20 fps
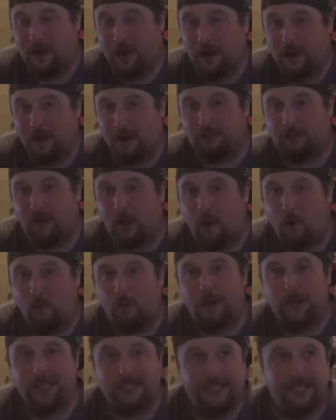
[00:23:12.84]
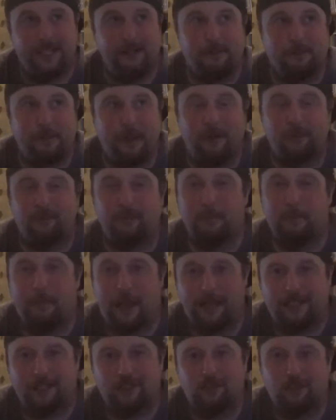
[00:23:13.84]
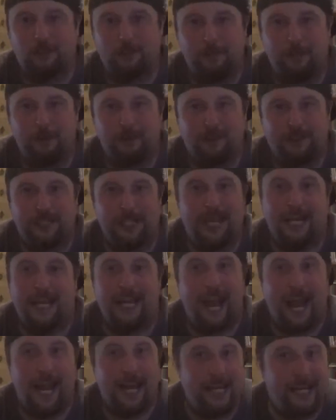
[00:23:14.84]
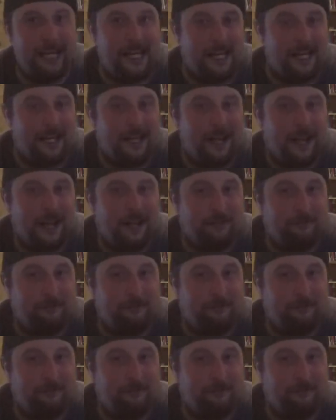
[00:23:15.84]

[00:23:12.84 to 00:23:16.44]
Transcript: Like, the whole idea about the magical community in any